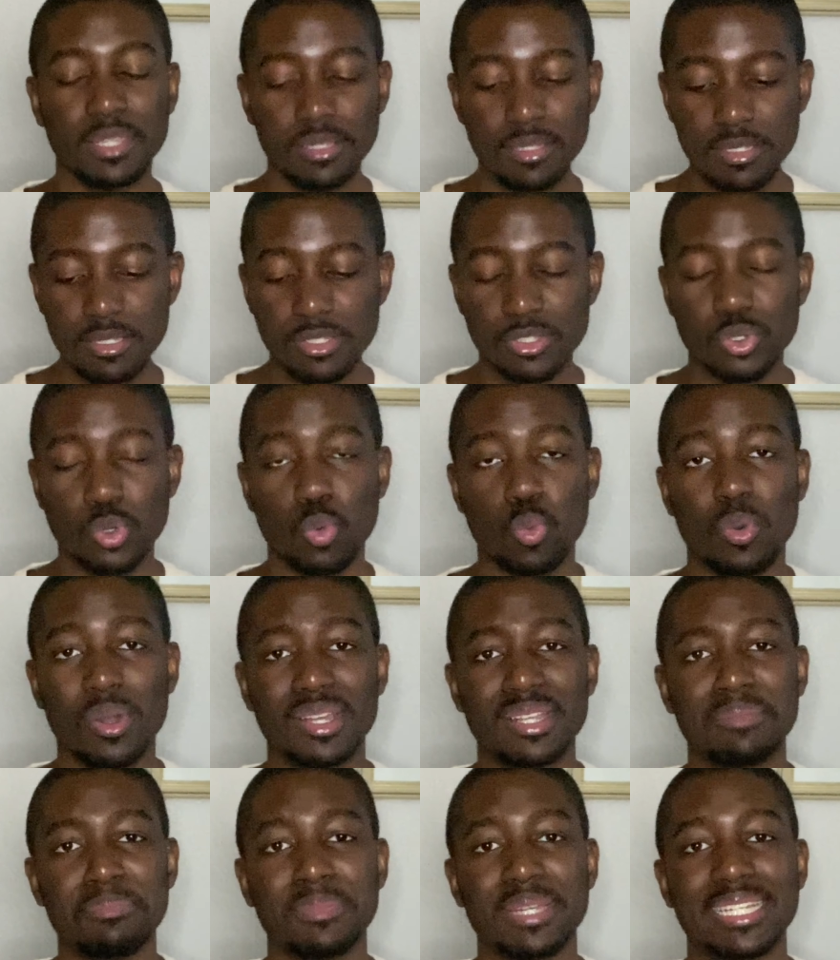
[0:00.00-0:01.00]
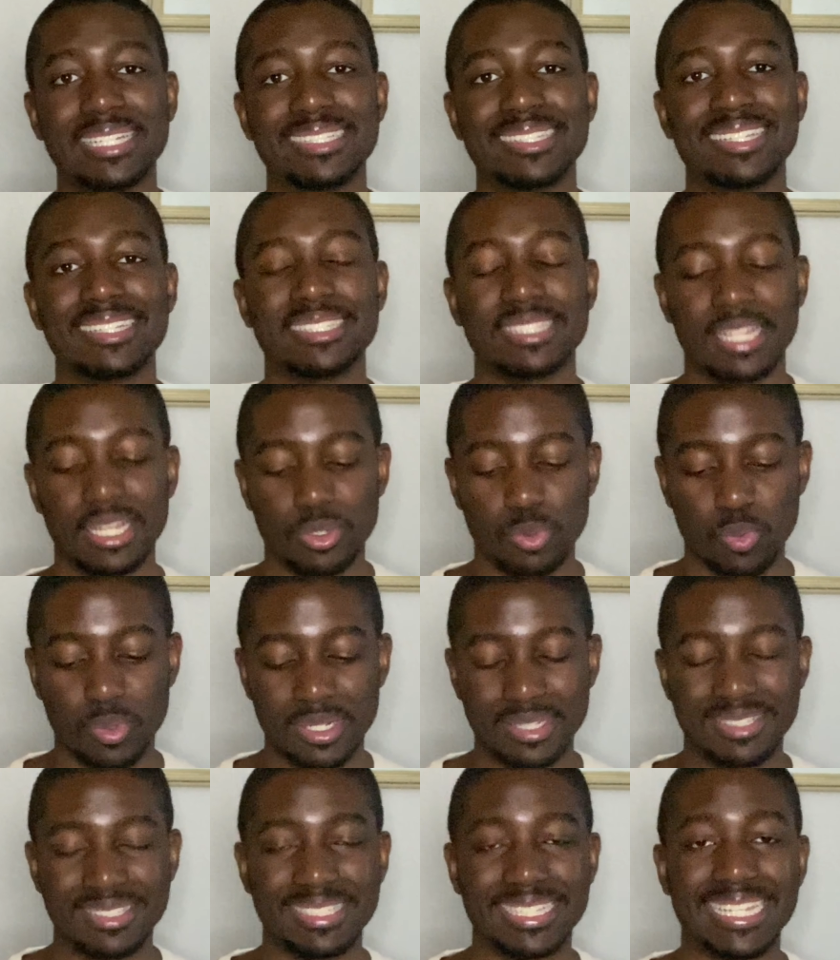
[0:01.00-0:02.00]
So what it means is that when
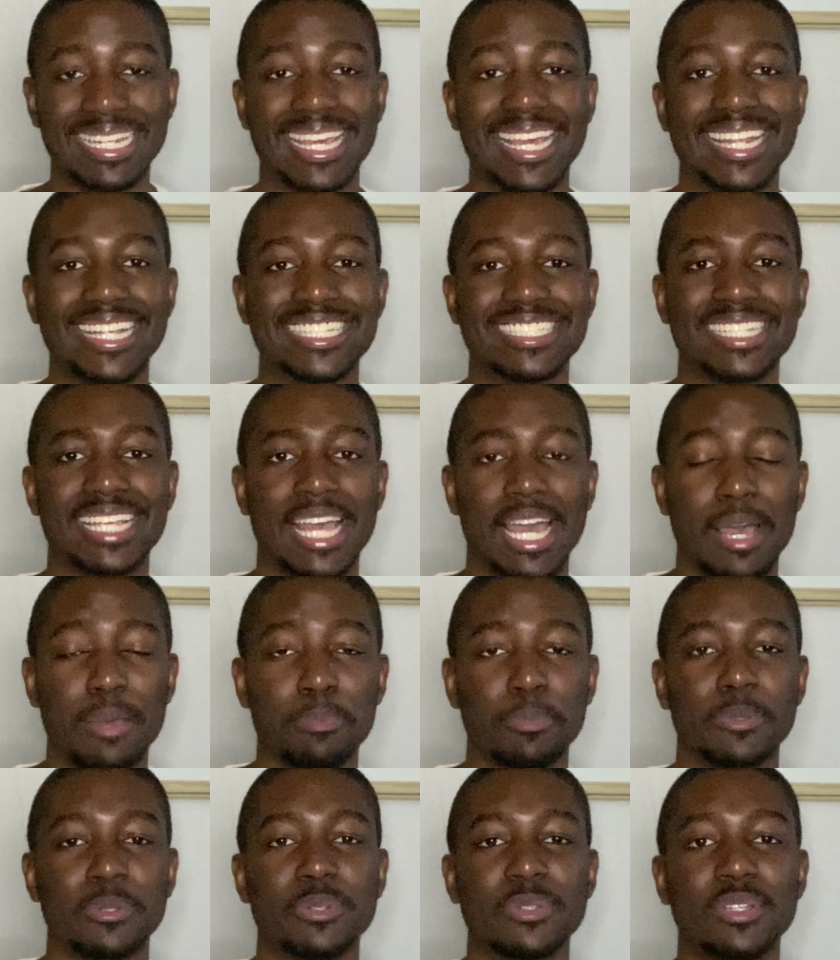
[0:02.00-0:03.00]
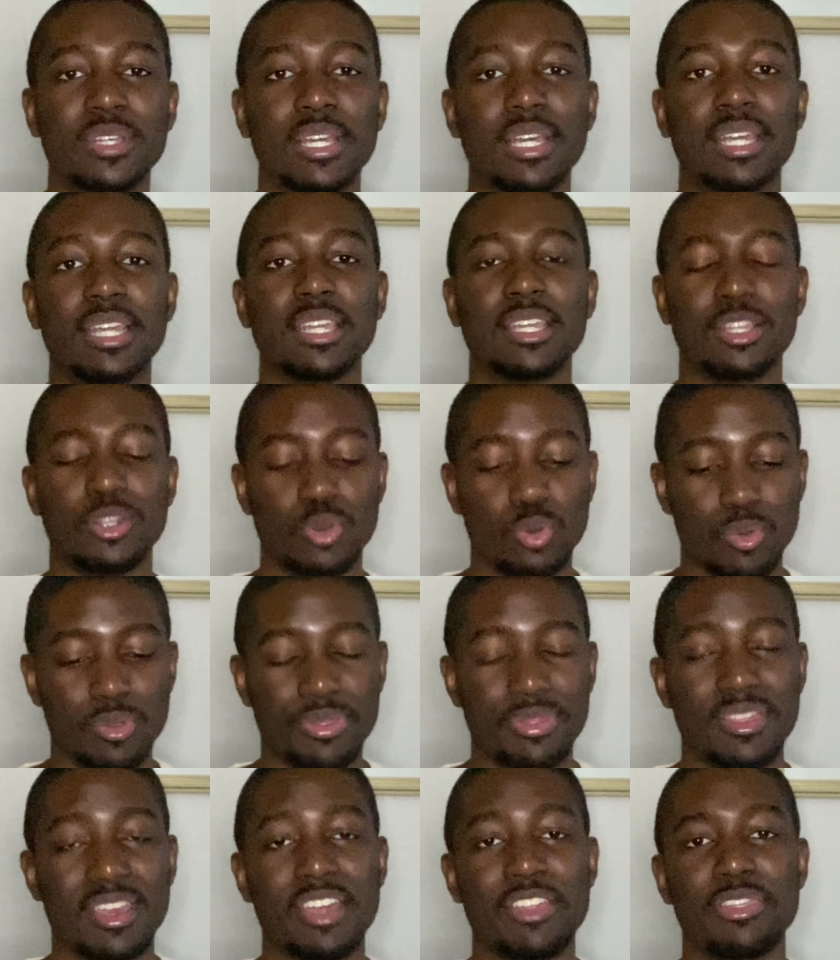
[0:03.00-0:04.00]
sin has happened,
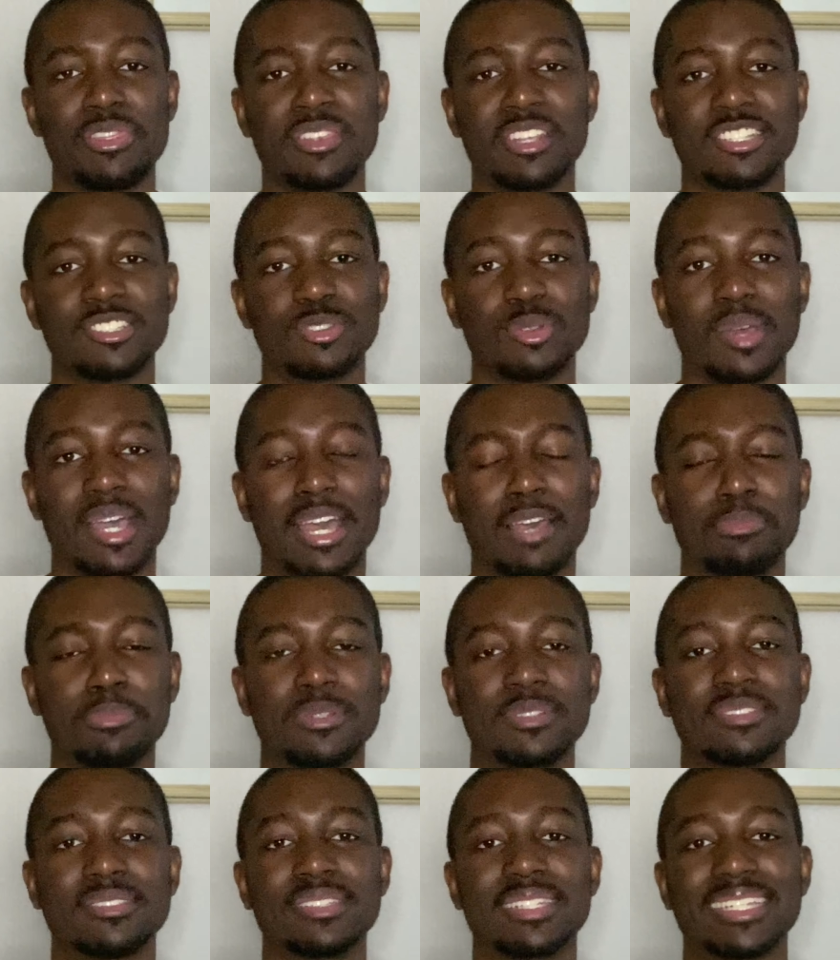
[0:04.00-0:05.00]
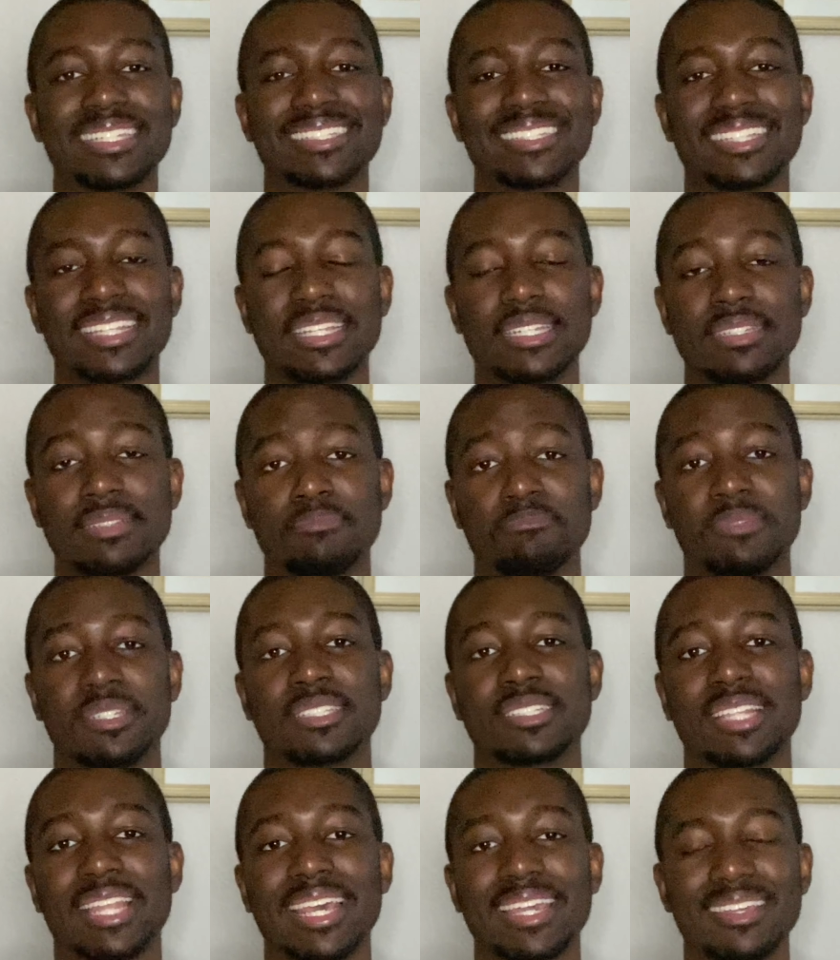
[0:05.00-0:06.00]
death needs to happen. It's
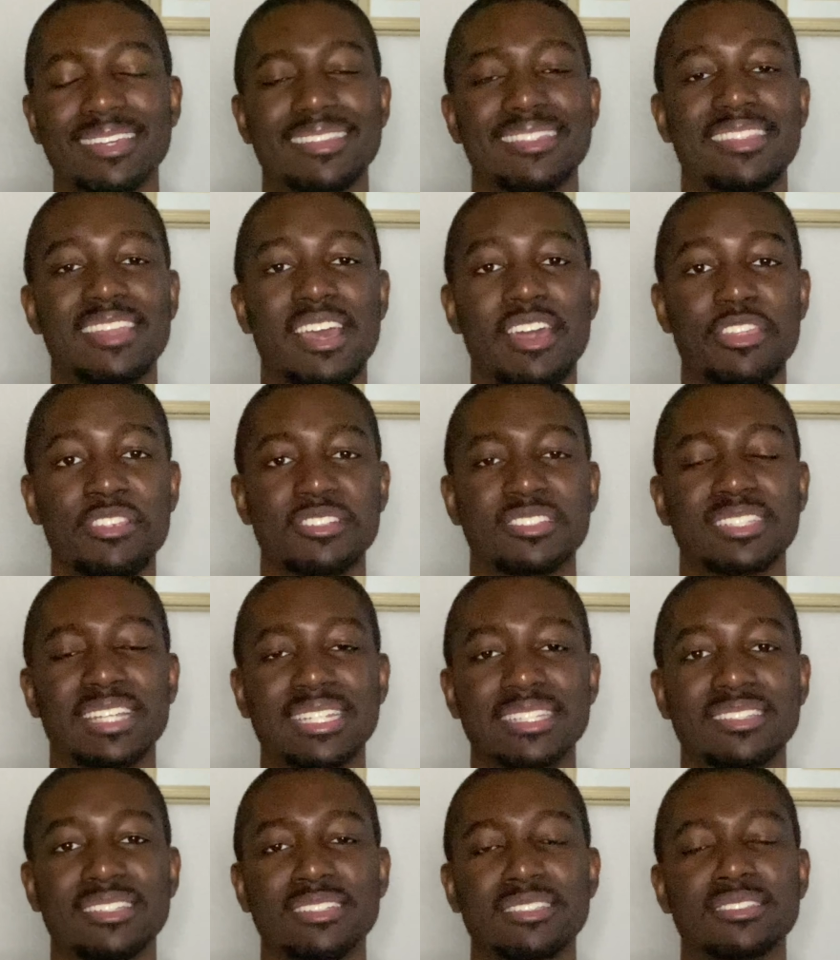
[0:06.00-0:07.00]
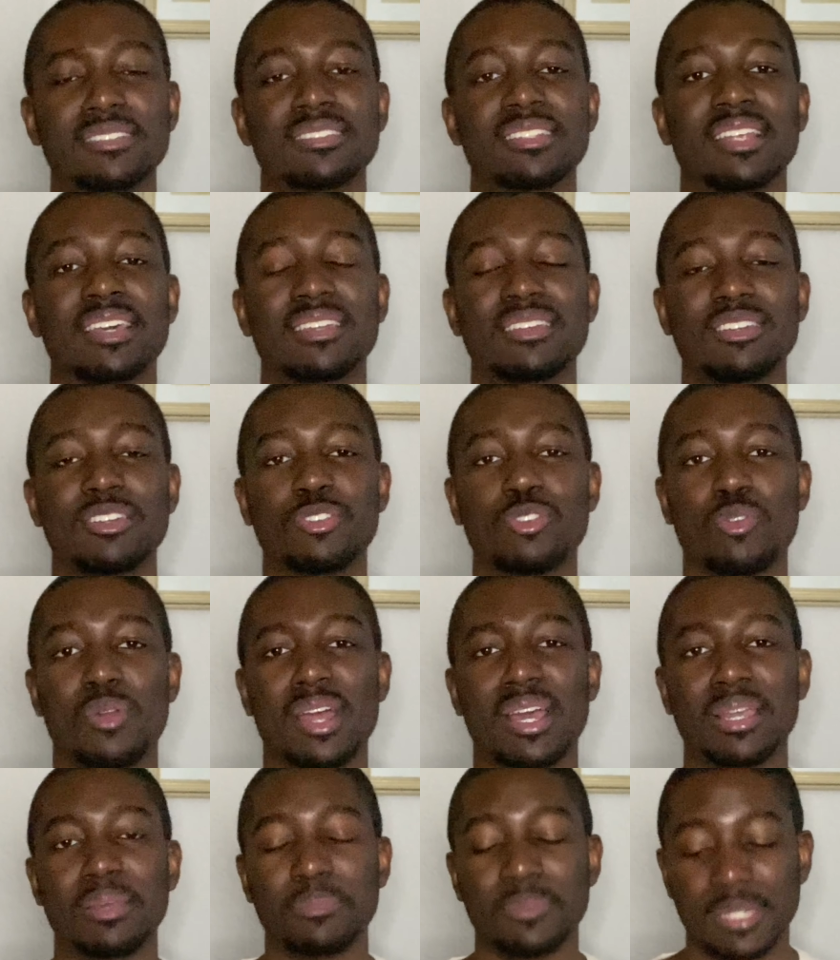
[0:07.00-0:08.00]
like a death sentence. It's like a
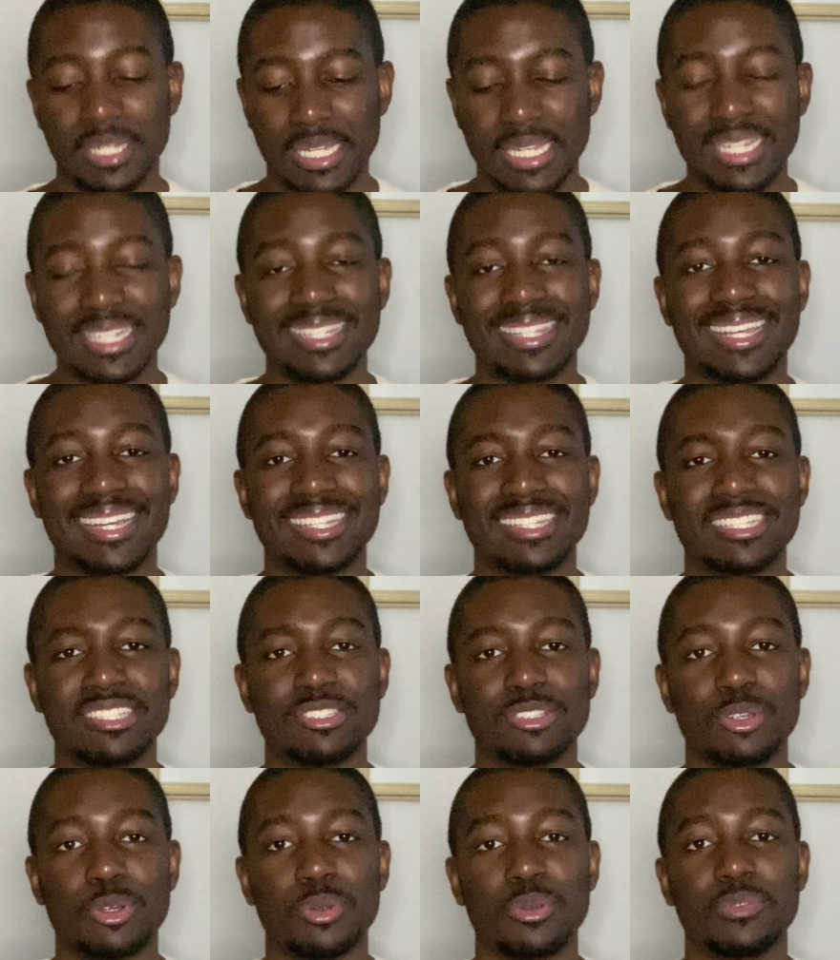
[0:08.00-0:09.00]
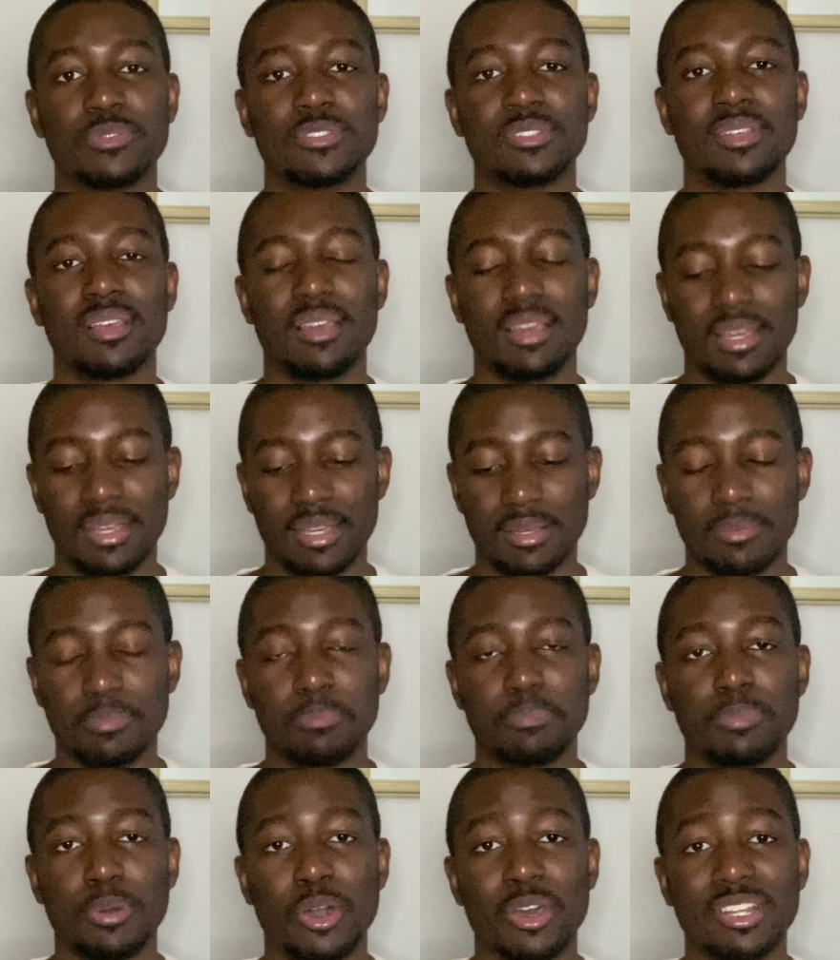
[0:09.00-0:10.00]
crime that deserves a
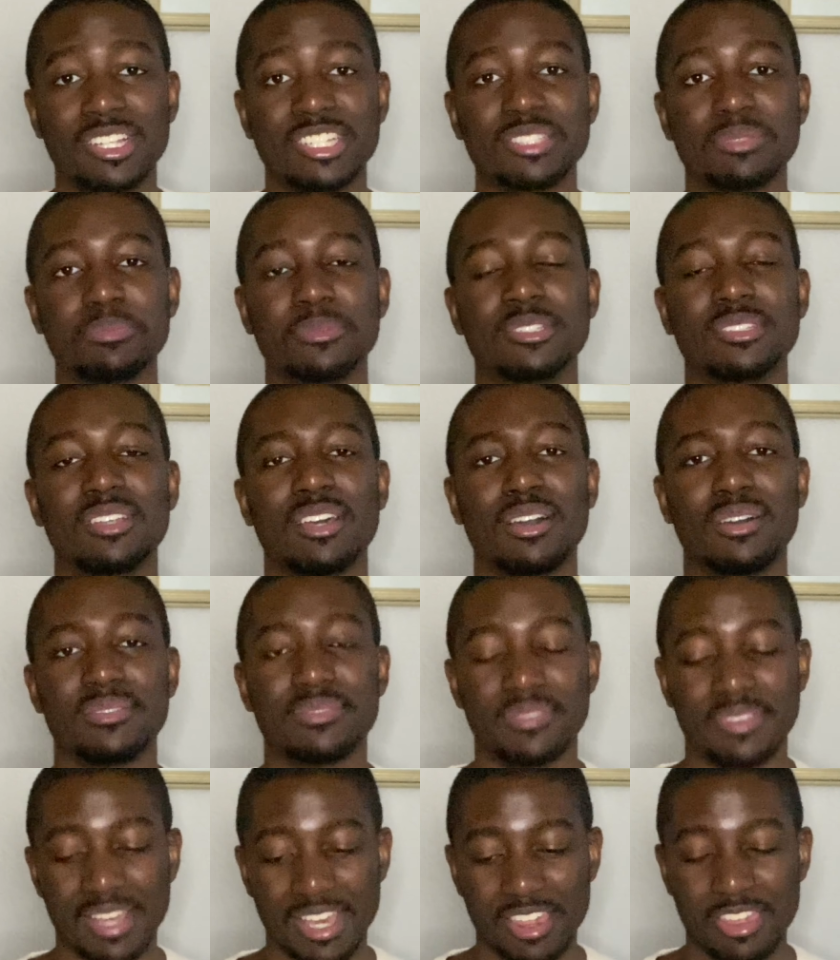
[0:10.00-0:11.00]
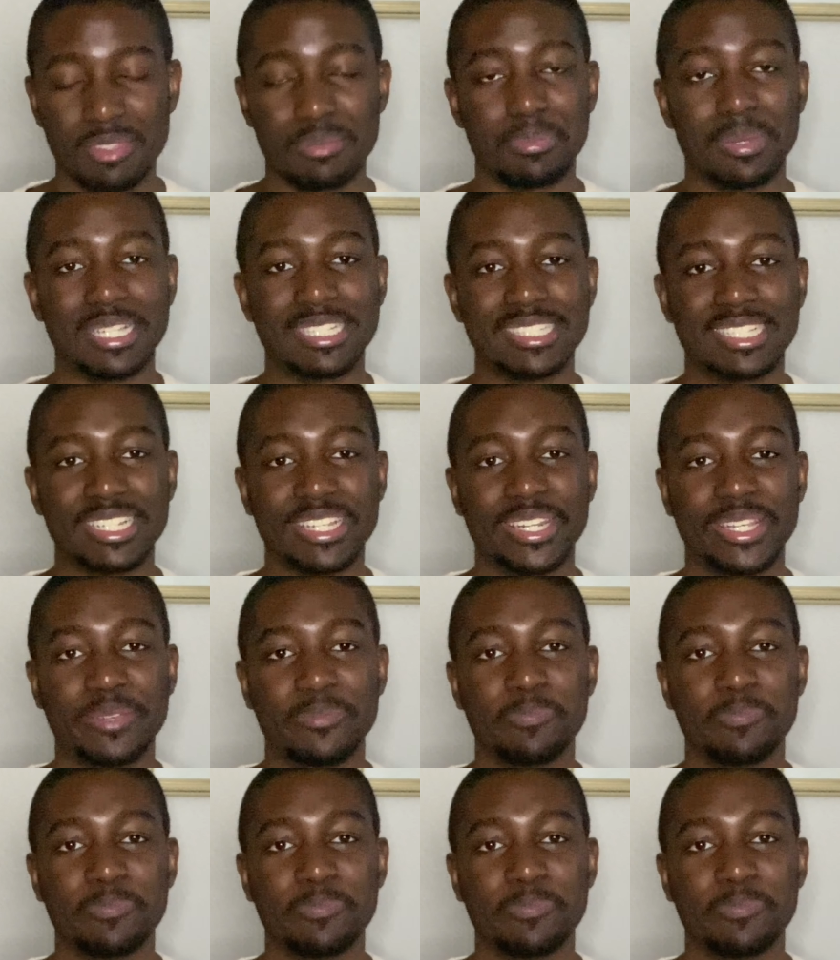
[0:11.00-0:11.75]
punishment of death, basically.